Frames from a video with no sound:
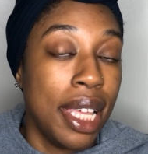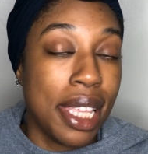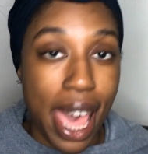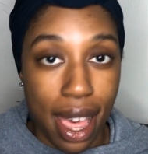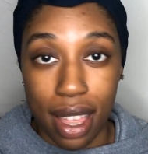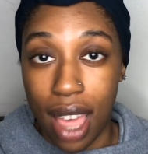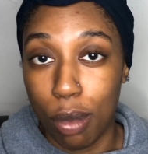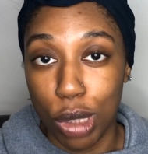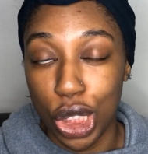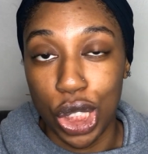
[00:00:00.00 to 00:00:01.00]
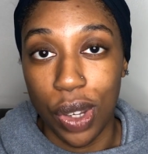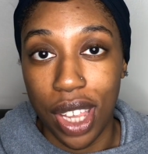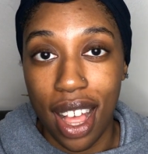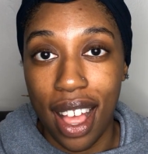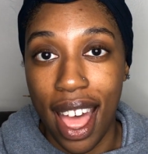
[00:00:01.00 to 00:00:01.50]
yeah, I'm gonna just show
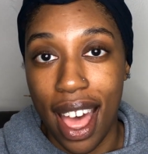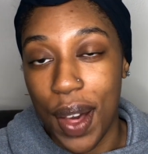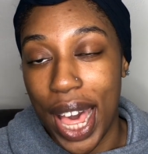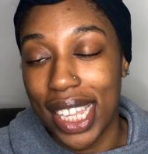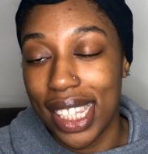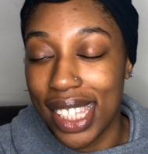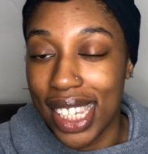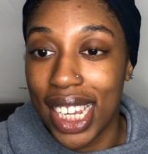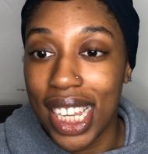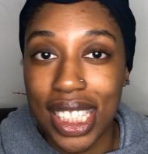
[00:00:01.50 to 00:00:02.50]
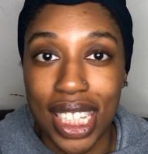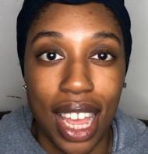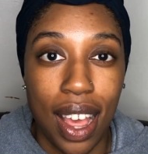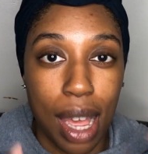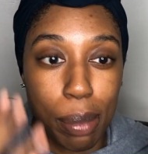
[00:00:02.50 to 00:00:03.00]
y'all how I did it and
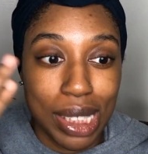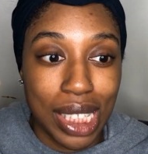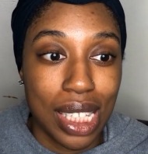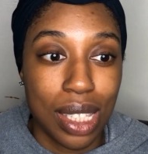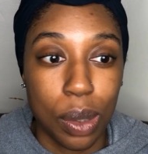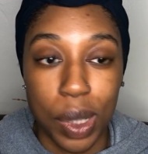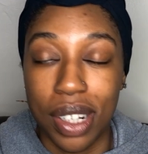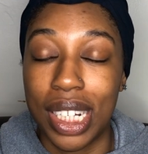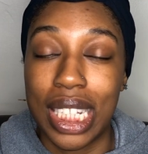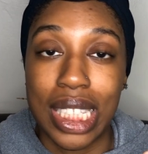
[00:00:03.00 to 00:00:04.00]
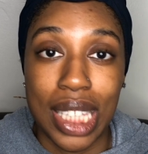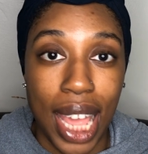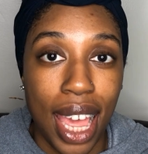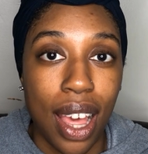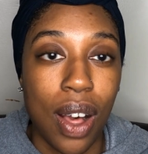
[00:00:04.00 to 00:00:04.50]
how I got my skin to where it is
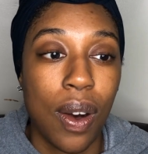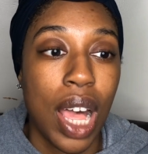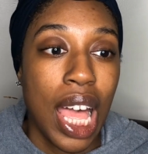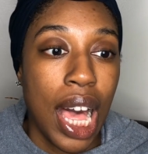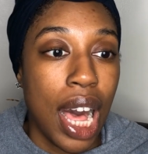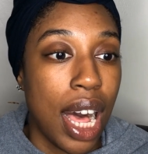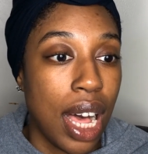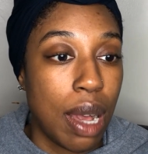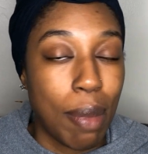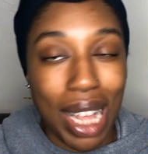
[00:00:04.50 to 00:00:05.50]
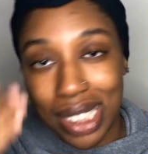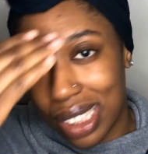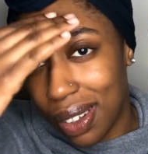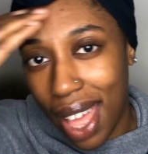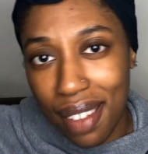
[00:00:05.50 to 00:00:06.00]
now. I
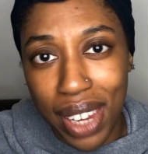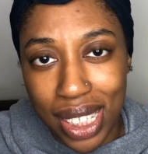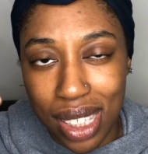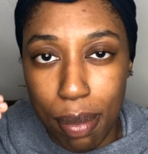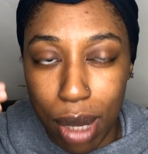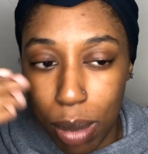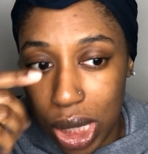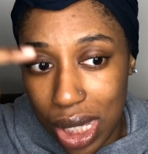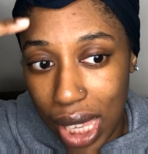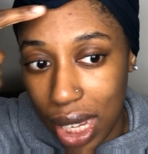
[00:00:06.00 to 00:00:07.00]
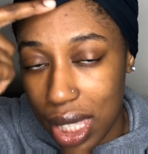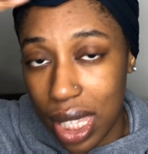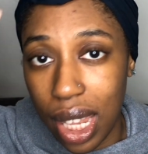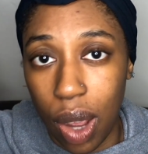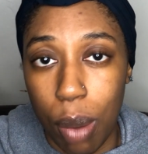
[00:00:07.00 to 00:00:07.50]
still have like some blemishes y'all can
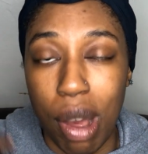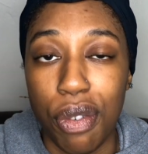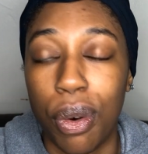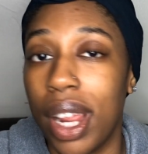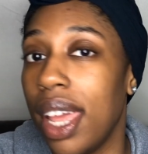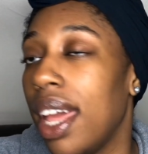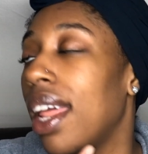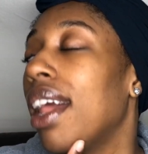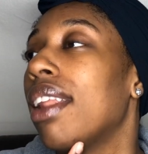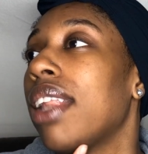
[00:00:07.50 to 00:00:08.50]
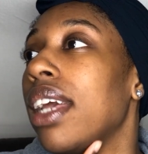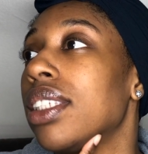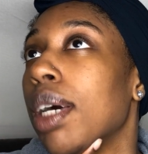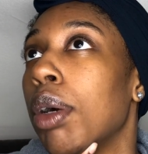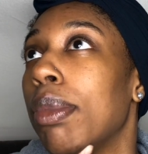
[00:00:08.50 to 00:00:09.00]
see like on my forehead and like
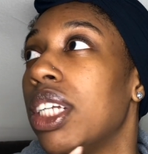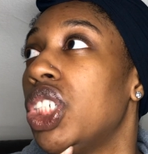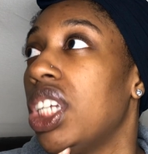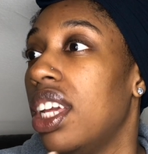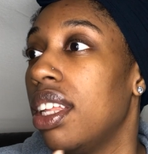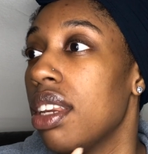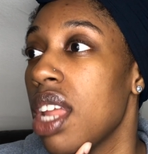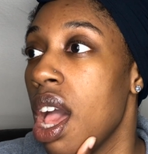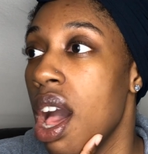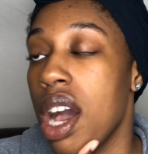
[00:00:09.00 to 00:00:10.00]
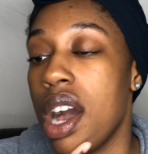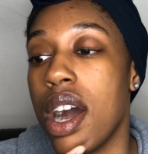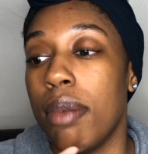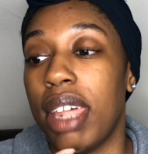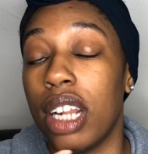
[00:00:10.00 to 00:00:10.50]
some on my chin
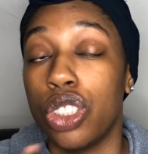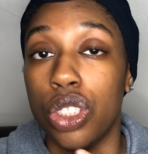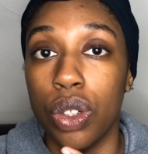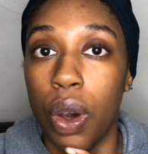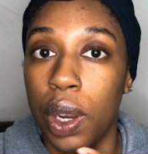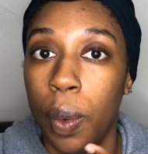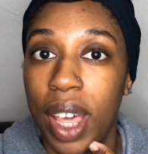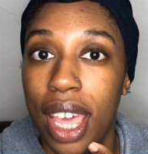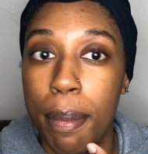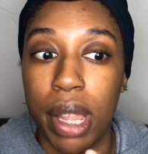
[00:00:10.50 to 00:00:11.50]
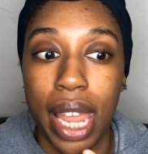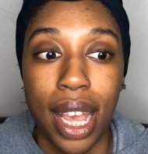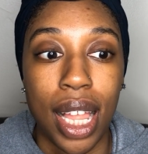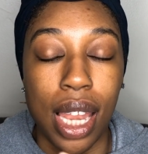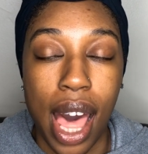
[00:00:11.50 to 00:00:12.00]
that are still going away, but
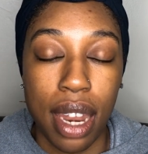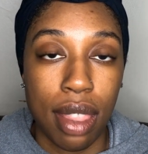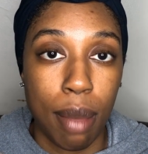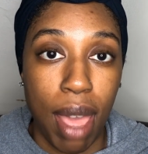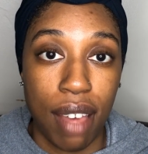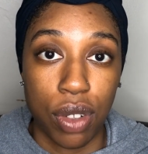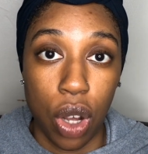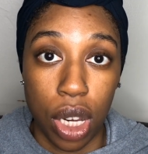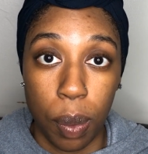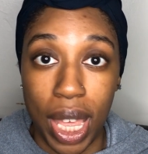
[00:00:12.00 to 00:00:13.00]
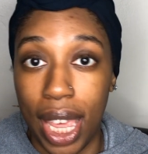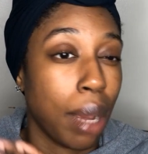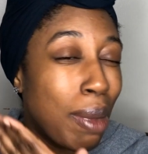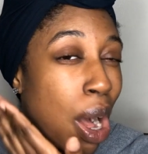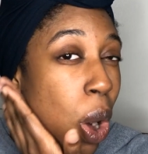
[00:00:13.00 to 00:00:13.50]
like a lot of them have gone away.
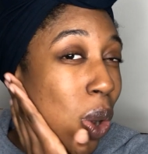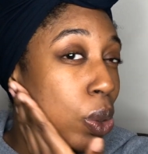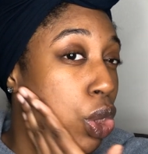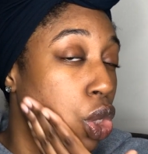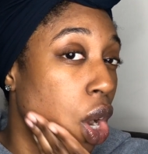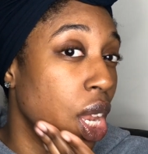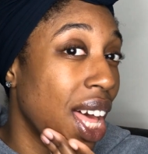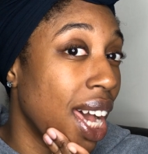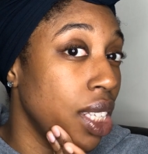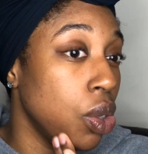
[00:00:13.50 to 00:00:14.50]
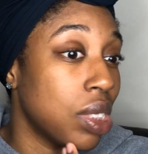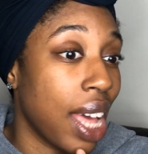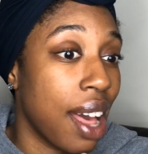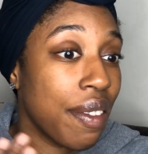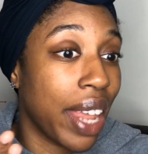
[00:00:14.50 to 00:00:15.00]
Like my whole jawline used to
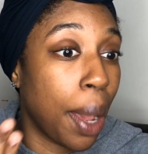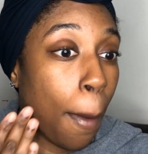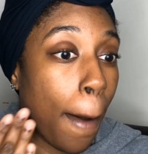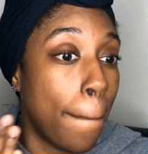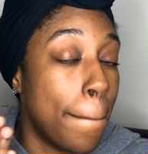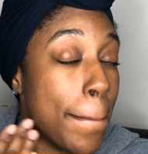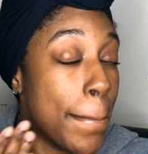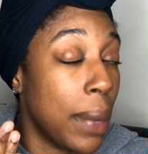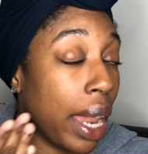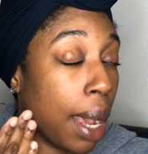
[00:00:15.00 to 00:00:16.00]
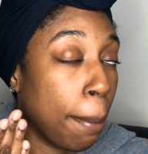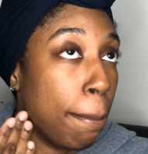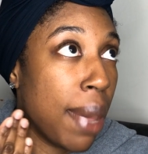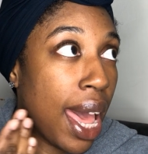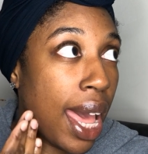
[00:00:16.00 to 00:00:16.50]
have like
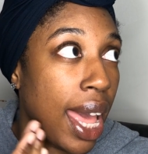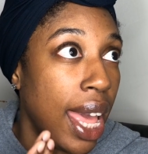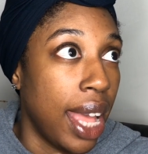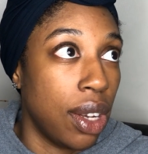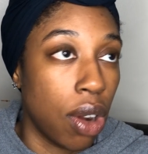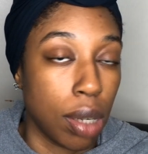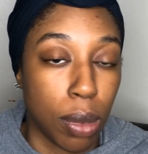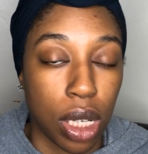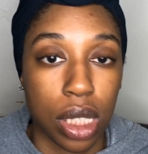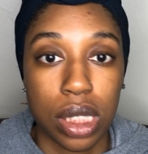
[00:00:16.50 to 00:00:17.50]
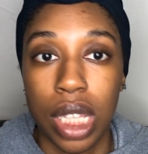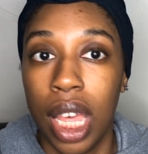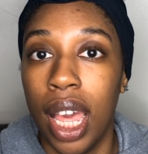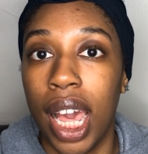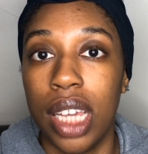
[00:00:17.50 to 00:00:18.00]
mad dark marks.
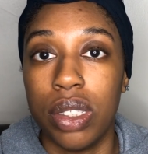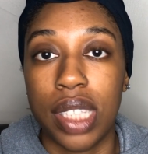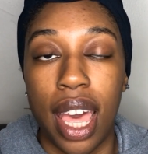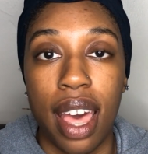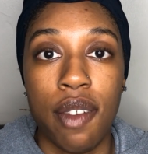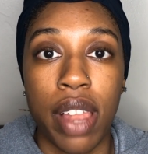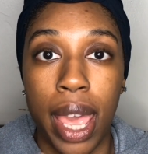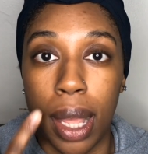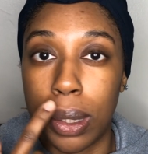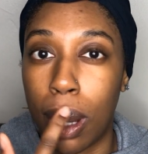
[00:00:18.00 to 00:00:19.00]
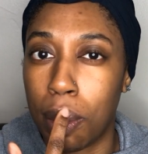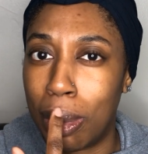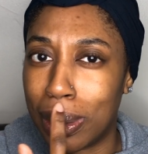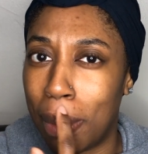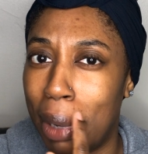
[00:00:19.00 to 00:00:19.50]
I used to have like dark
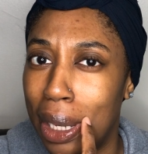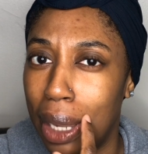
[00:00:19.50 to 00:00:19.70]
marks on my